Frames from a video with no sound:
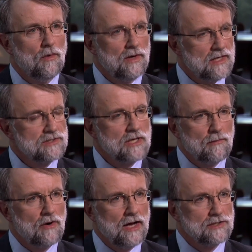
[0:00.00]
We then
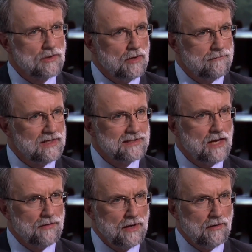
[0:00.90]
summarized all of these
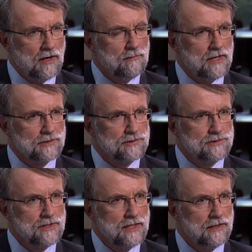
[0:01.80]
health outcome
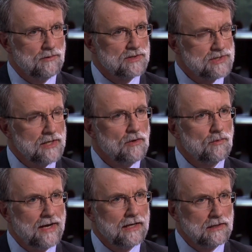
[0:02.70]
measures into a single
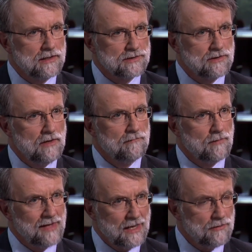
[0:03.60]
rank list, from
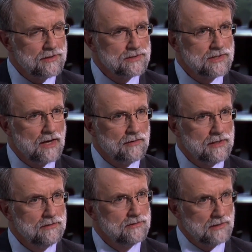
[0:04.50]
the healthiest county
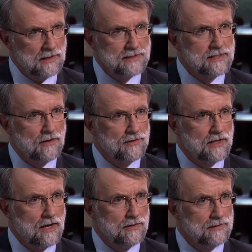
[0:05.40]
to the least healthy
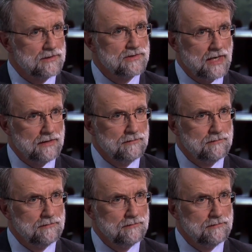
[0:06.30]
county in the state.